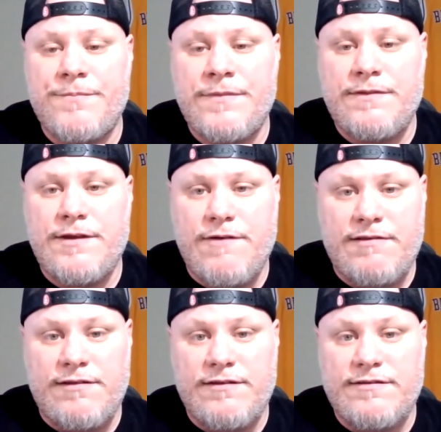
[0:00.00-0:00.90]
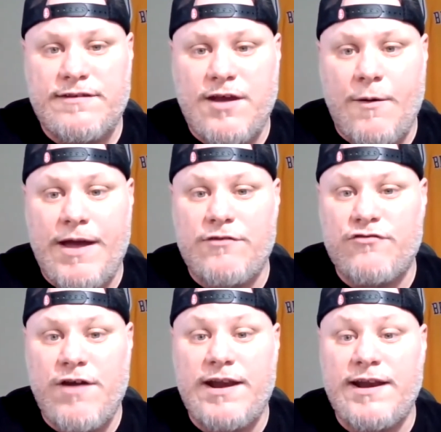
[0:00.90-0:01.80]
wrestlers go out and
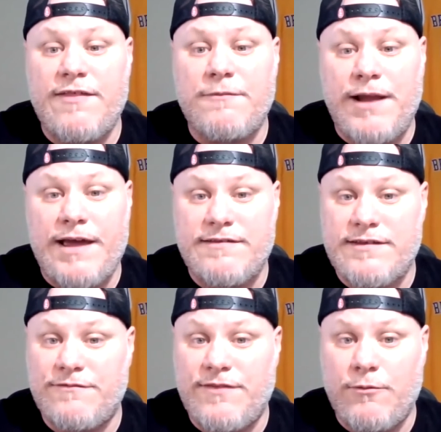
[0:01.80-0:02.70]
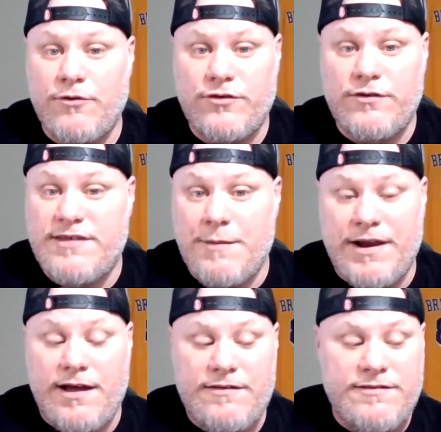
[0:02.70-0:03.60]
train in other places if they want to,
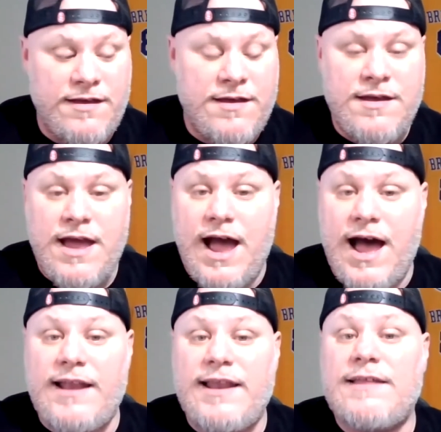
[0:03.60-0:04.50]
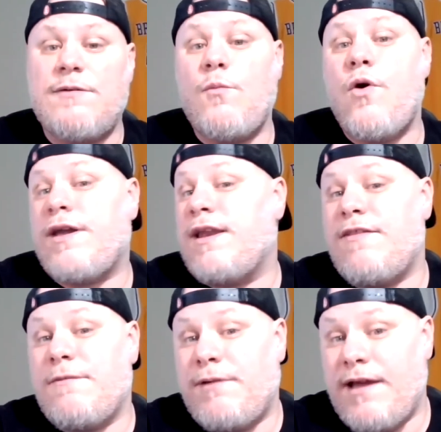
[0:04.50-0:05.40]
seminars, aren't letting them work in
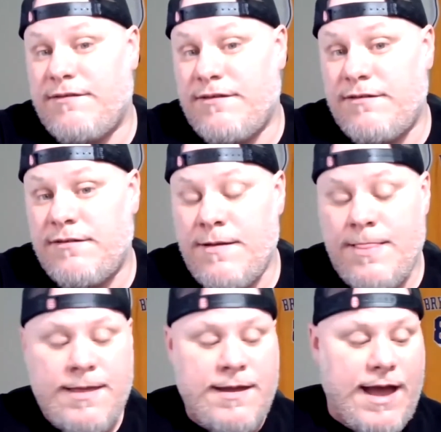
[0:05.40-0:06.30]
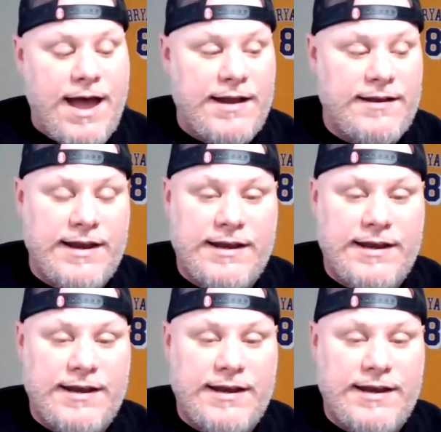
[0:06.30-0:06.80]
other places, aren't letting